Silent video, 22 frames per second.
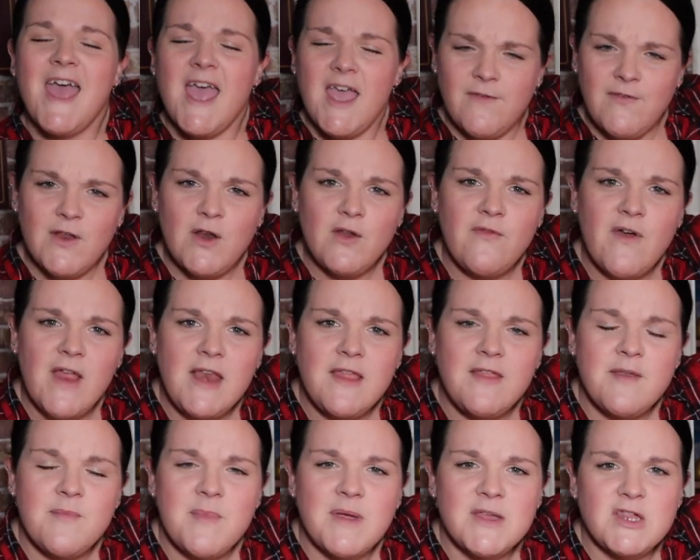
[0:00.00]
If you love
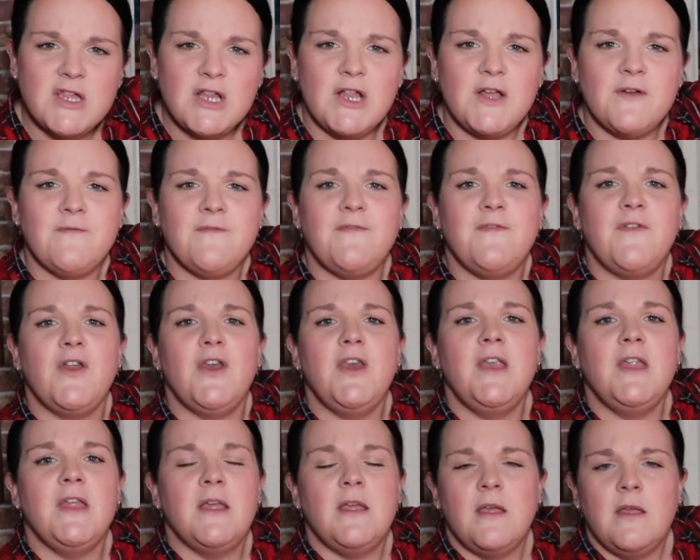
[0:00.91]
anything magical and
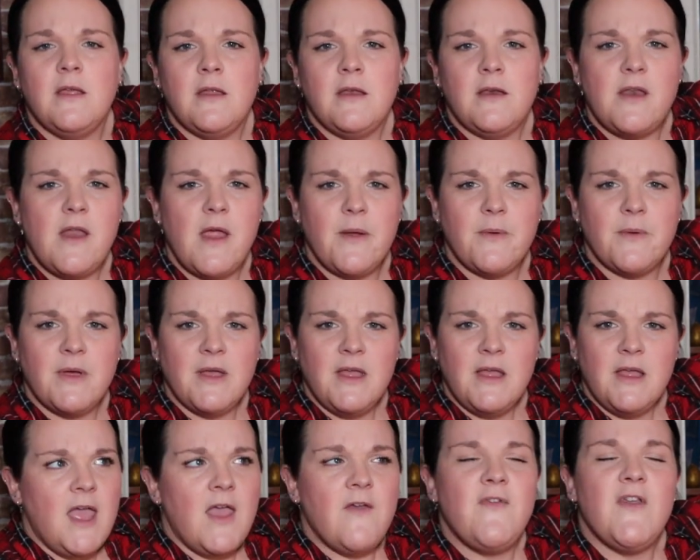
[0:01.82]
fun,
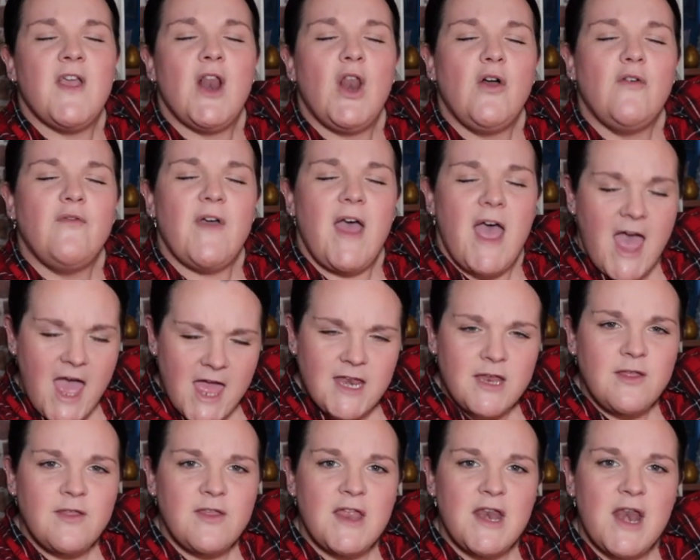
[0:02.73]
if you love
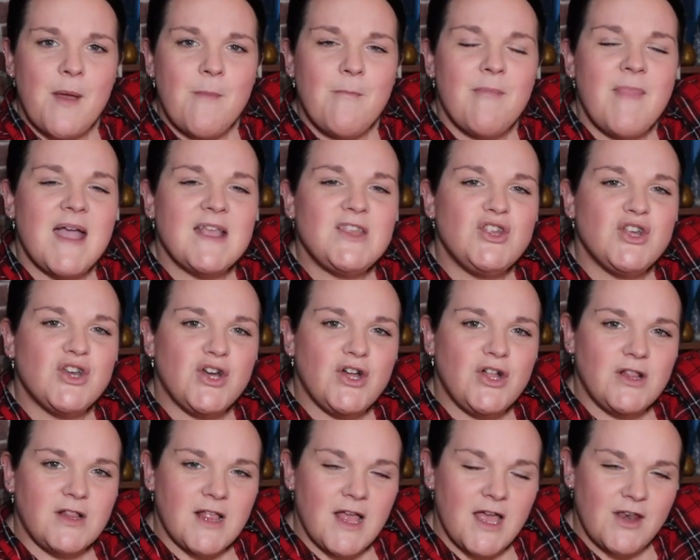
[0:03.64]
anything
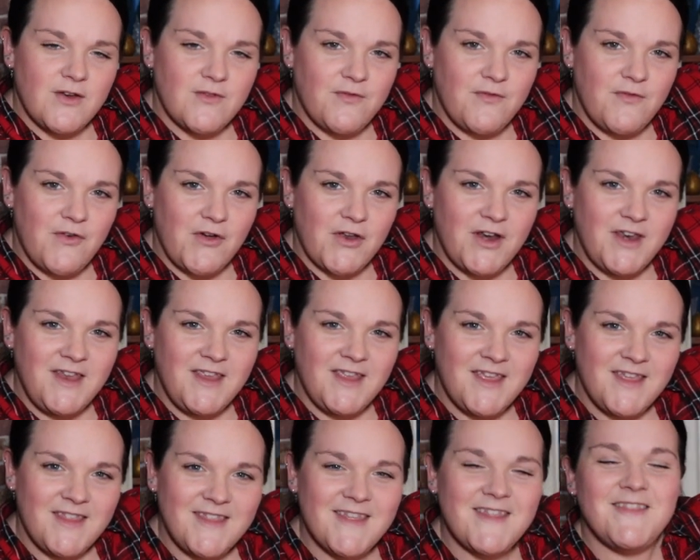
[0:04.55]
magical and fun,
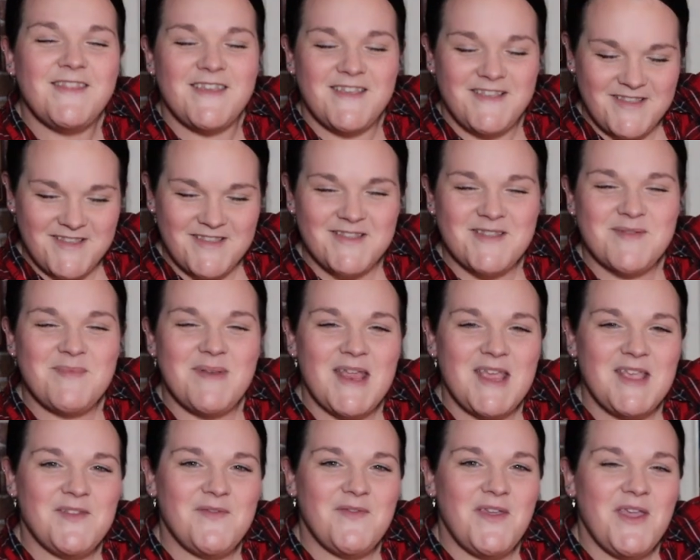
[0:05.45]
then this is the
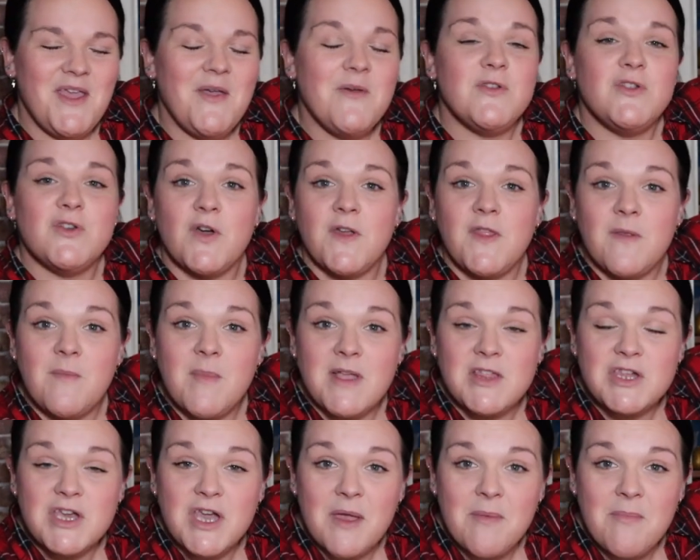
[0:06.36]
place for you. Join the
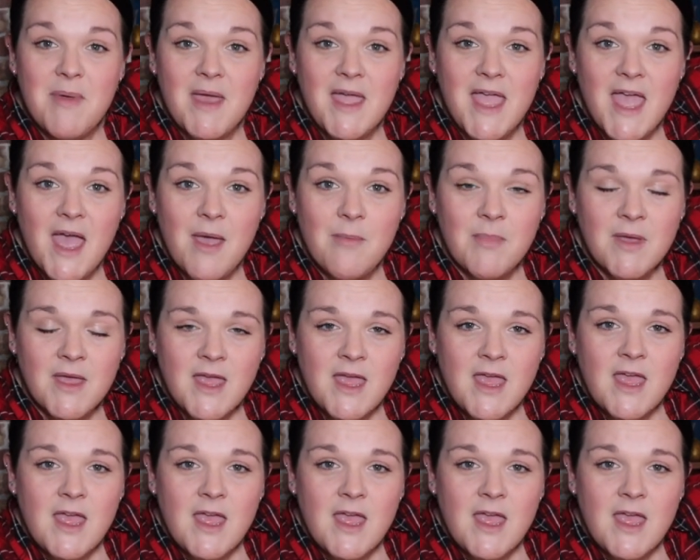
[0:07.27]
magic and mayhem.